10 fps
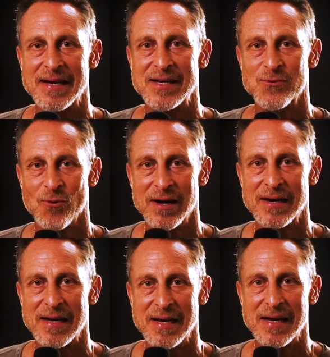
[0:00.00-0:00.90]
is
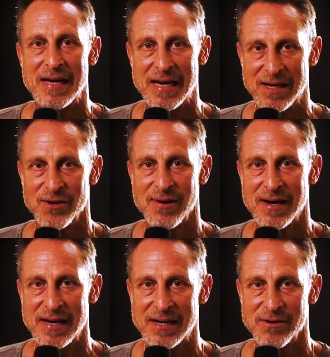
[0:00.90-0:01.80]
one
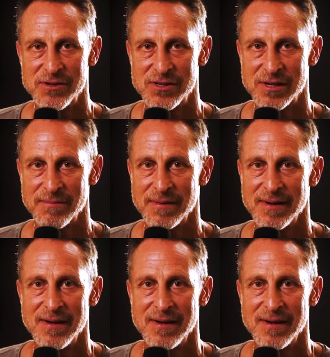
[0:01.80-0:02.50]
integrated ecosystem.